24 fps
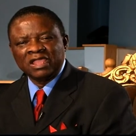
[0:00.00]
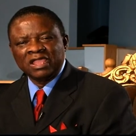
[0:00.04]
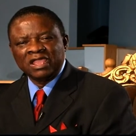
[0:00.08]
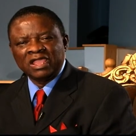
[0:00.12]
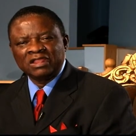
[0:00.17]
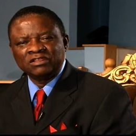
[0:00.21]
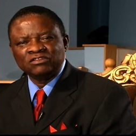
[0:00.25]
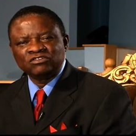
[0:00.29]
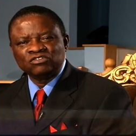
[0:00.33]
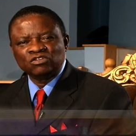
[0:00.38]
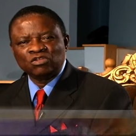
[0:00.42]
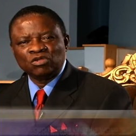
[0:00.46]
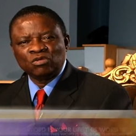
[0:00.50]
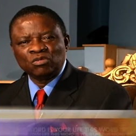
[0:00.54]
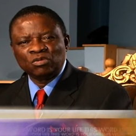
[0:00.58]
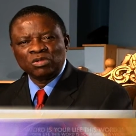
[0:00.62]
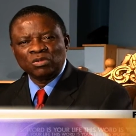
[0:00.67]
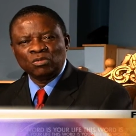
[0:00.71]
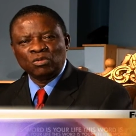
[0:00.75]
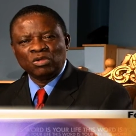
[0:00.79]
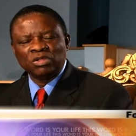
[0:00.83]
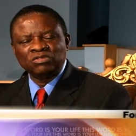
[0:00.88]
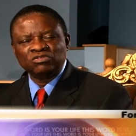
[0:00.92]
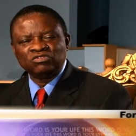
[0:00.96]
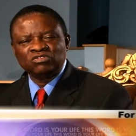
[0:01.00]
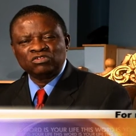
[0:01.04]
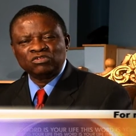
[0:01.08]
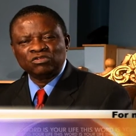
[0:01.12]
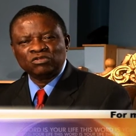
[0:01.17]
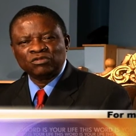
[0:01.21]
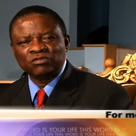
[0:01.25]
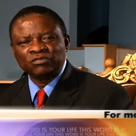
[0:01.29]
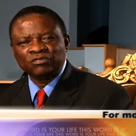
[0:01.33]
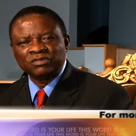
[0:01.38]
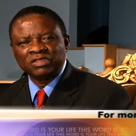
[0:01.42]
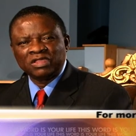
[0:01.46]
And so we want
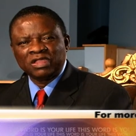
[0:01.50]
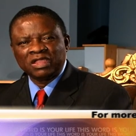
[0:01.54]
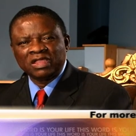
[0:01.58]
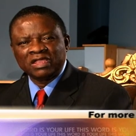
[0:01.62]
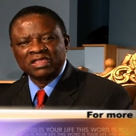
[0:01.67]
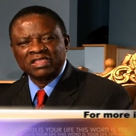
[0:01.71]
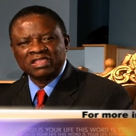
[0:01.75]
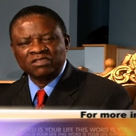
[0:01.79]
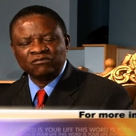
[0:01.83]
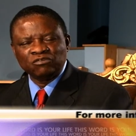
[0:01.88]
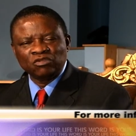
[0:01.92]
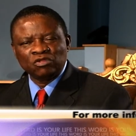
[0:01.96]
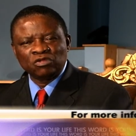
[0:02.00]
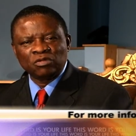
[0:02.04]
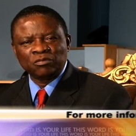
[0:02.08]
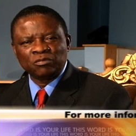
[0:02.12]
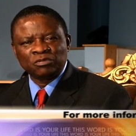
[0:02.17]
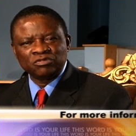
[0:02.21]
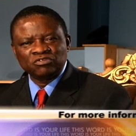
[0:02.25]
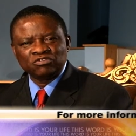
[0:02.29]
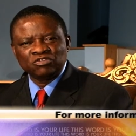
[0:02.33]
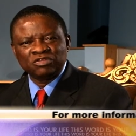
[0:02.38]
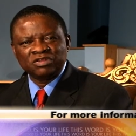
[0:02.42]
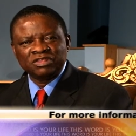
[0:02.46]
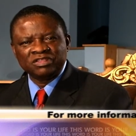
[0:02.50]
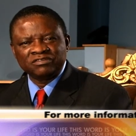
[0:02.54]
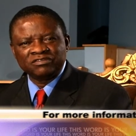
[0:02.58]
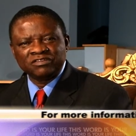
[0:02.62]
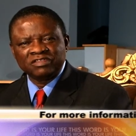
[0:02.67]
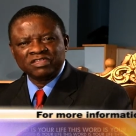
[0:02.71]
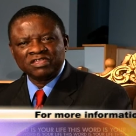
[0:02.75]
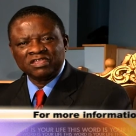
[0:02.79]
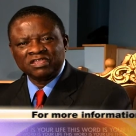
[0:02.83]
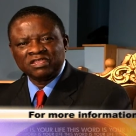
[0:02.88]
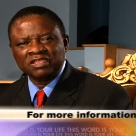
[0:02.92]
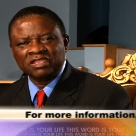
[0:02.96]
to give you an
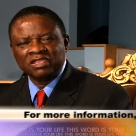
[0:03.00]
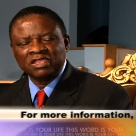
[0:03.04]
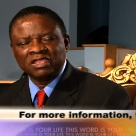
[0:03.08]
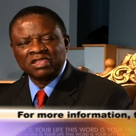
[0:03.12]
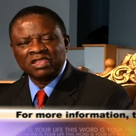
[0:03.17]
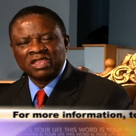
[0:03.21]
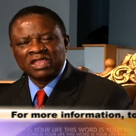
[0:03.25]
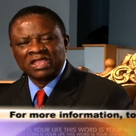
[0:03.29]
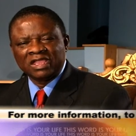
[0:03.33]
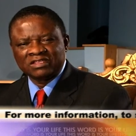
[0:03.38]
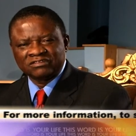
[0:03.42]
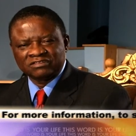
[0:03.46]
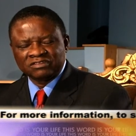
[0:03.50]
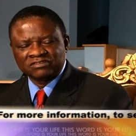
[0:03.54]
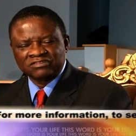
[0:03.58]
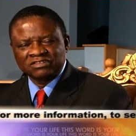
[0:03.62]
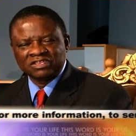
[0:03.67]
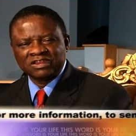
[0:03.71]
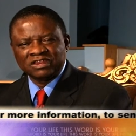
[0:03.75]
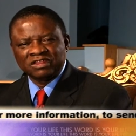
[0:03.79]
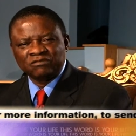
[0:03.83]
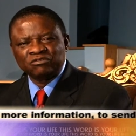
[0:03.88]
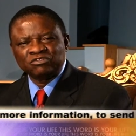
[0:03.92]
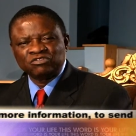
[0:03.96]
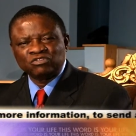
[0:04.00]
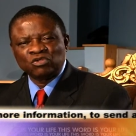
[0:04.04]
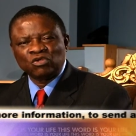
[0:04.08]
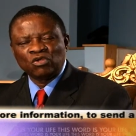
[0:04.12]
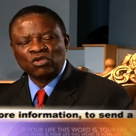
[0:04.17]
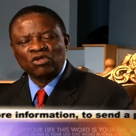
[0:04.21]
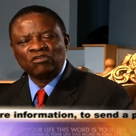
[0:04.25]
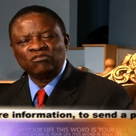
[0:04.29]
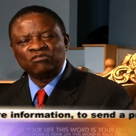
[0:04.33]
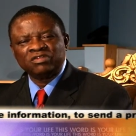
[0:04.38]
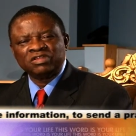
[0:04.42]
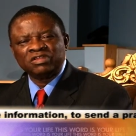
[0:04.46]
opportunity as I said every so
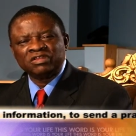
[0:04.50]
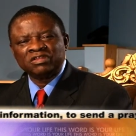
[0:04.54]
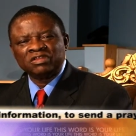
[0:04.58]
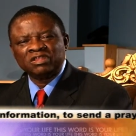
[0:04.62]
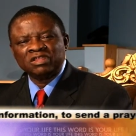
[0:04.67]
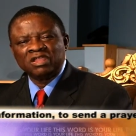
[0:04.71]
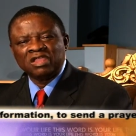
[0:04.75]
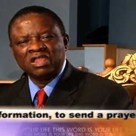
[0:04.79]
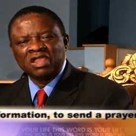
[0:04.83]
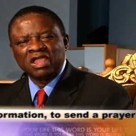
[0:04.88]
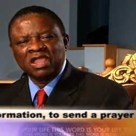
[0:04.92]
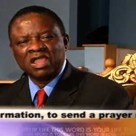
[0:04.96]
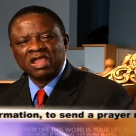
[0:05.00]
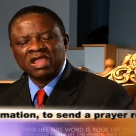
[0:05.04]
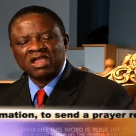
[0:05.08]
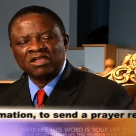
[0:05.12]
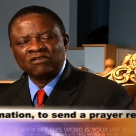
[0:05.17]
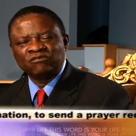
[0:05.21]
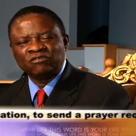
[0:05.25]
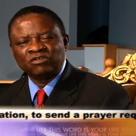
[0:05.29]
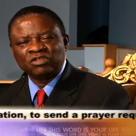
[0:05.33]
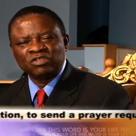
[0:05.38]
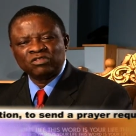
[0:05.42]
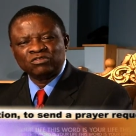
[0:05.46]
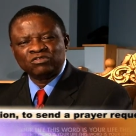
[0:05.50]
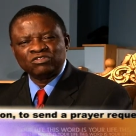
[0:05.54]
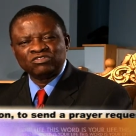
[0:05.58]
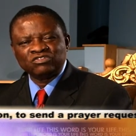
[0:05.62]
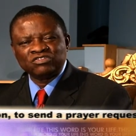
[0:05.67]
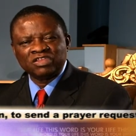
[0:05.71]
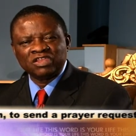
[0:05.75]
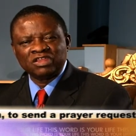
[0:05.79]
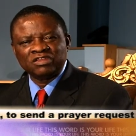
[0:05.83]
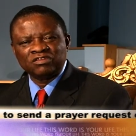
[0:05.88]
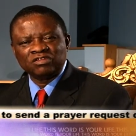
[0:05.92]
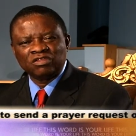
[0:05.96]
often, uh, for you to
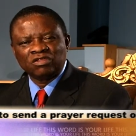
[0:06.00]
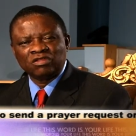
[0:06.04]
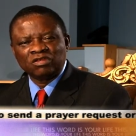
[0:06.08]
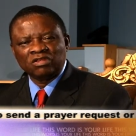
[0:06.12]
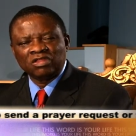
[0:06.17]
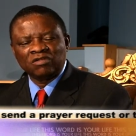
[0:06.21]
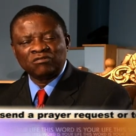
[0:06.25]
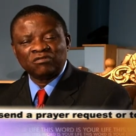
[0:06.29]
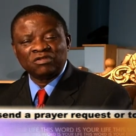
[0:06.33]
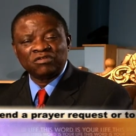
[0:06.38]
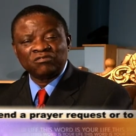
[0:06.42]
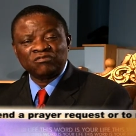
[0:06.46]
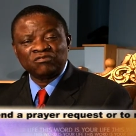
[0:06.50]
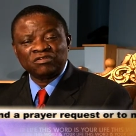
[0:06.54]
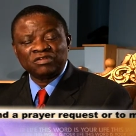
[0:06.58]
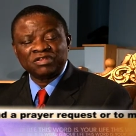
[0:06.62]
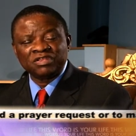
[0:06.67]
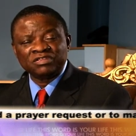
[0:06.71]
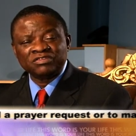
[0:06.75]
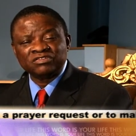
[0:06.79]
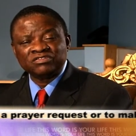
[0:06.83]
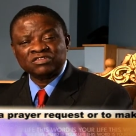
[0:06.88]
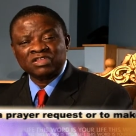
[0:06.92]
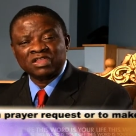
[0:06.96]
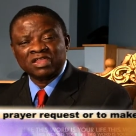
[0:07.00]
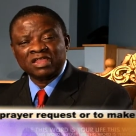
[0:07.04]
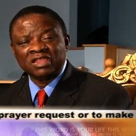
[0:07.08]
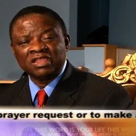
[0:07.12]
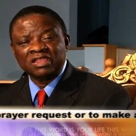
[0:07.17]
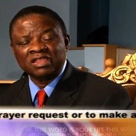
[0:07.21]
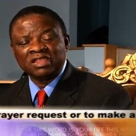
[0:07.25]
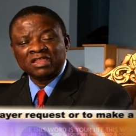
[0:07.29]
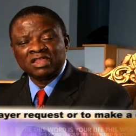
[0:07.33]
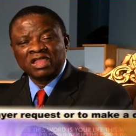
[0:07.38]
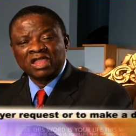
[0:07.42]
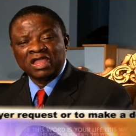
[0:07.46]
send your love offerings uh,
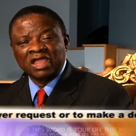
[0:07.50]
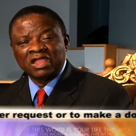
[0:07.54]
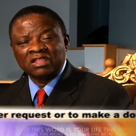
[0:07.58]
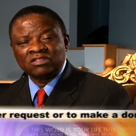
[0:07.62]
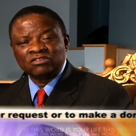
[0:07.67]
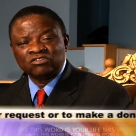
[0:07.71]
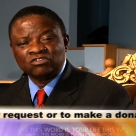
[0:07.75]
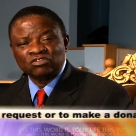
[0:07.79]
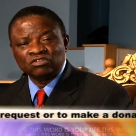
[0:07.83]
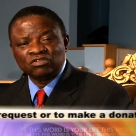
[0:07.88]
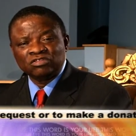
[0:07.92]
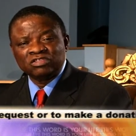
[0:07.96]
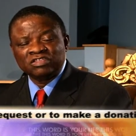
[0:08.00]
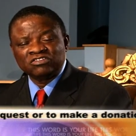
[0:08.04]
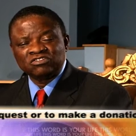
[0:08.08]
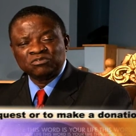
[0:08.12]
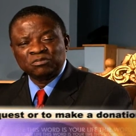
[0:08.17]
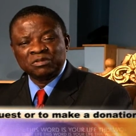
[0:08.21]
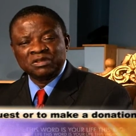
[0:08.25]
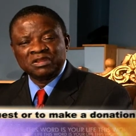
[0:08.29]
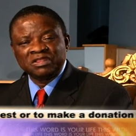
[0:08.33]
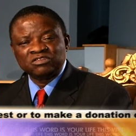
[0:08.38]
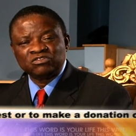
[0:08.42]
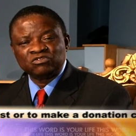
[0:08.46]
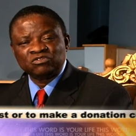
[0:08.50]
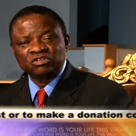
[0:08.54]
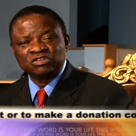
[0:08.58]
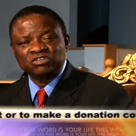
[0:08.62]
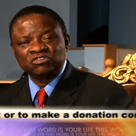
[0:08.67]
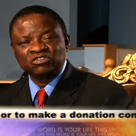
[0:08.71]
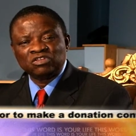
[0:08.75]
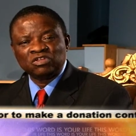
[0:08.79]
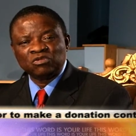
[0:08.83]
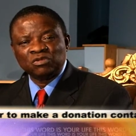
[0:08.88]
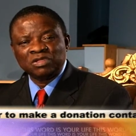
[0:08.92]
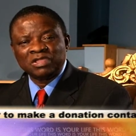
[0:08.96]
uh, to this ministry
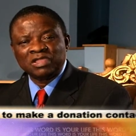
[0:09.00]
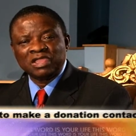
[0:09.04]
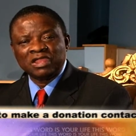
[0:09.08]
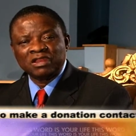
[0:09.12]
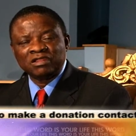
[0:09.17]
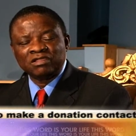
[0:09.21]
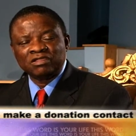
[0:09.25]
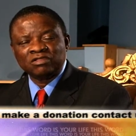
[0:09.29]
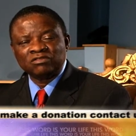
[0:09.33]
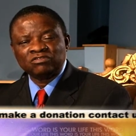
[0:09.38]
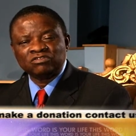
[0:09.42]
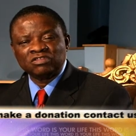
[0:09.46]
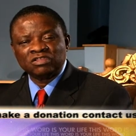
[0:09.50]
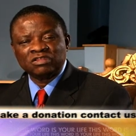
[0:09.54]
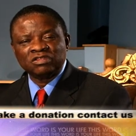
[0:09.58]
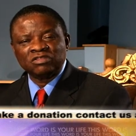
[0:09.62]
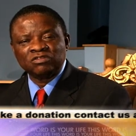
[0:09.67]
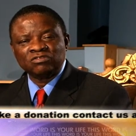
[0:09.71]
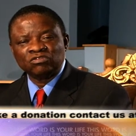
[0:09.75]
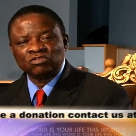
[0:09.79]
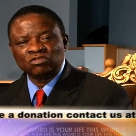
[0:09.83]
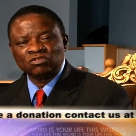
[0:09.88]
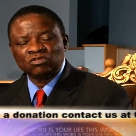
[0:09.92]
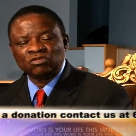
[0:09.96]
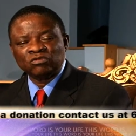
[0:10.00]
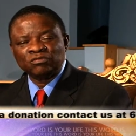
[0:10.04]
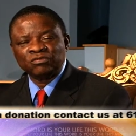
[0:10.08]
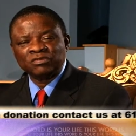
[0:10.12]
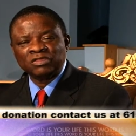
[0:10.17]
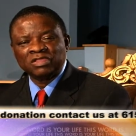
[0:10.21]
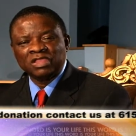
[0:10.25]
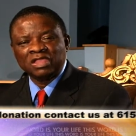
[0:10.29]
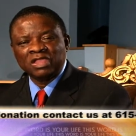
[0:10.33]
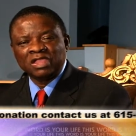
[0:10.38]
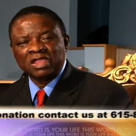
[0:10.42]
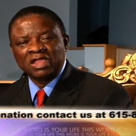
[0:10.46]
so we can continue to
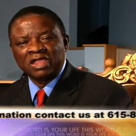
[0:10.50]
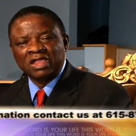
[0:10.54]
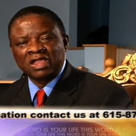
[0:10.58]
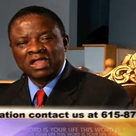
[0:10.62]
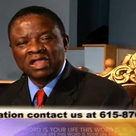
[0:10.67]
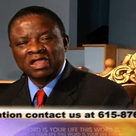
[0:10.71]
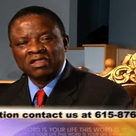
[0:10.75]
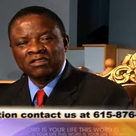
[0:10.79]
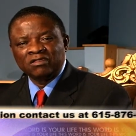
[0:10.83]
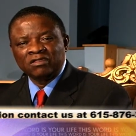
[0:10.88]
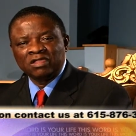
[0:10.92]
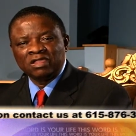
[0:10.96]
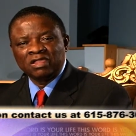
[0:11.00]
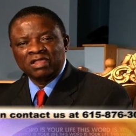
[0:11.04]
uh,